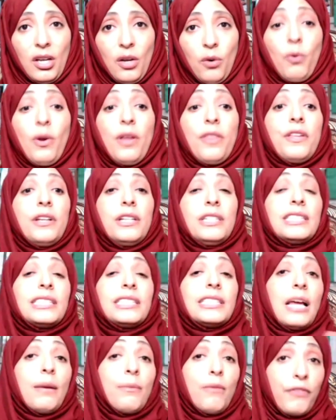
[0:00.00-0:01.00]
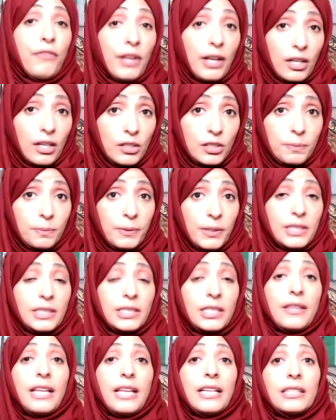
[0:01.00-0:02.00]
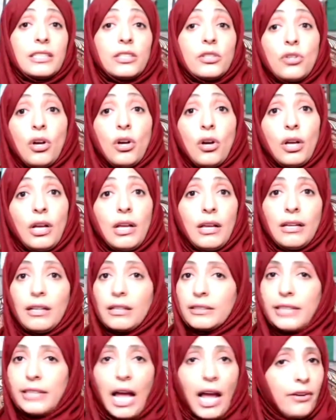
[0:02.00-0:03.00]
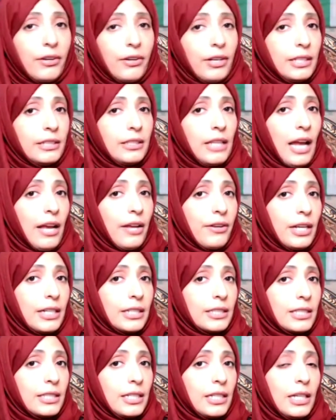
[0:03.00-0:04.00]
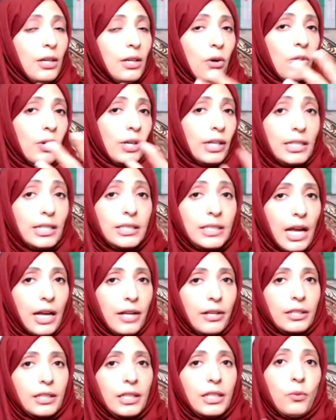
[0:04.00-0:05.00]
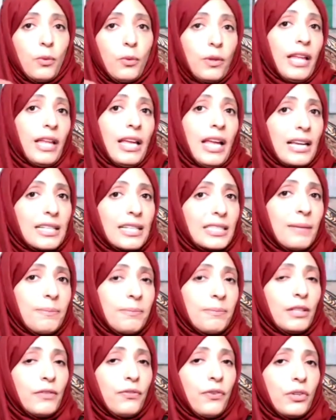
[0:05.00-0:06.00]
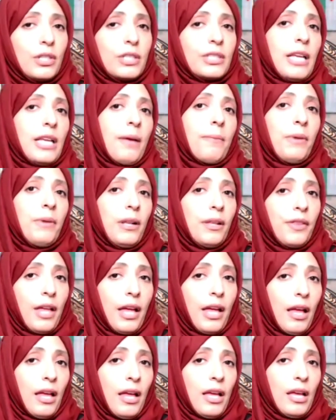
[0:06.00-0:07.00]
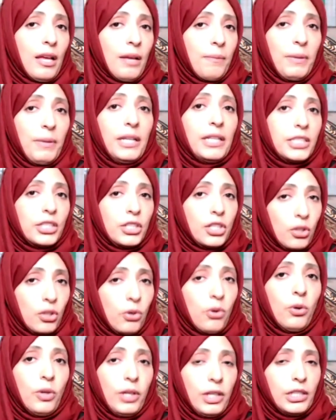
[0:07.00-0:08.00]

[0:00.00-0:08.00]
when there is some of the conspiracy that, you know, directly or indirectly, when they accepted, for example, the military coup